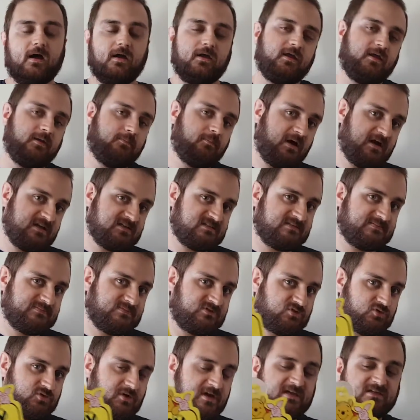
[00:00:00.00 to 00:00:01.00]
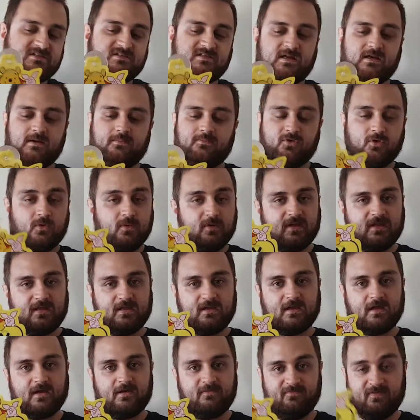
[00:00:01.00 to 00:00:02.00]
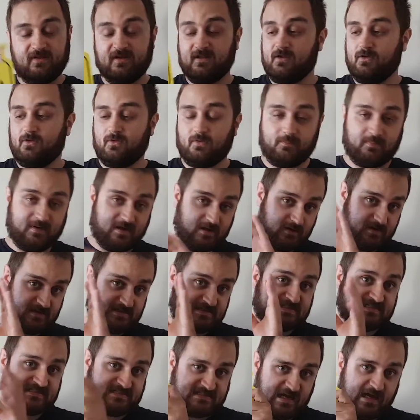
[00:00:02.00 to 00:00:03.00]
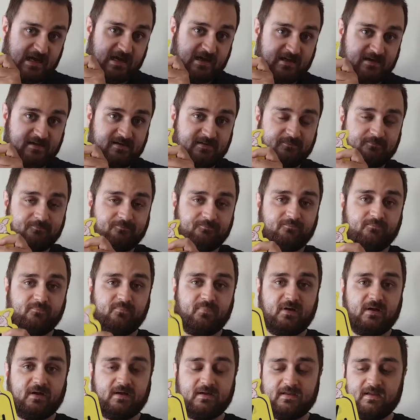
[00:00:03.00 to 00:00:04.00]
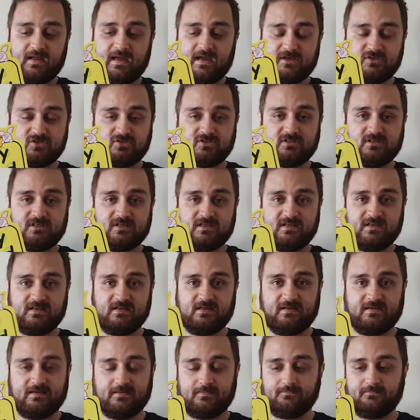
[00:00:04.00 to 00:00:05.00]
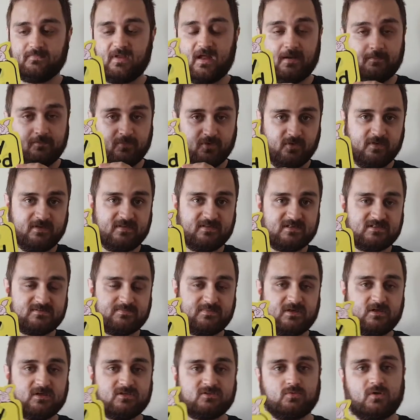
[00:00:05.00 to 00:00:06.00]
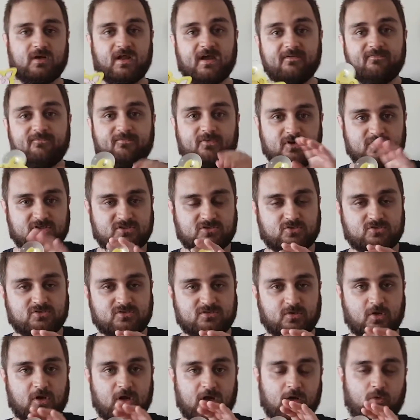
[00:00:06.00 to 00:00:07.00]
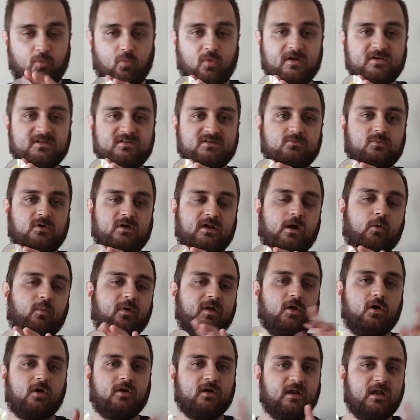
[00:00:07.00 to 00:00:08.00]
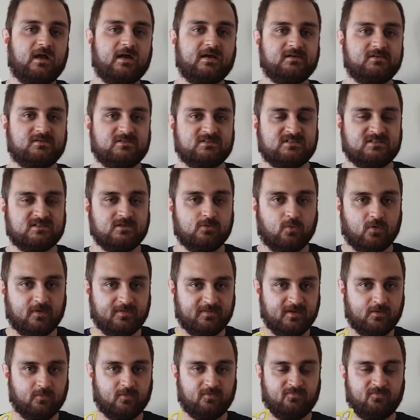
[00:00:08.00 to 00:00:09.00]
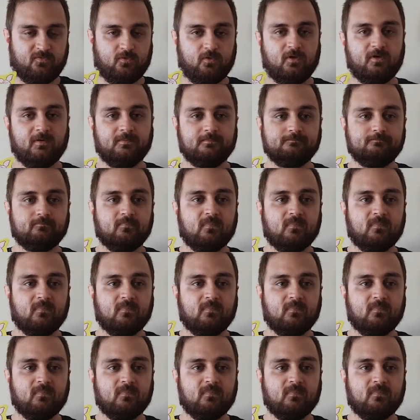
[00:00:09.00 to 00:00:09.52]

It might seem strange that I'm doing a video about a sign, but actually I'm doing this because when I first wanted one, I went online to see what they were for,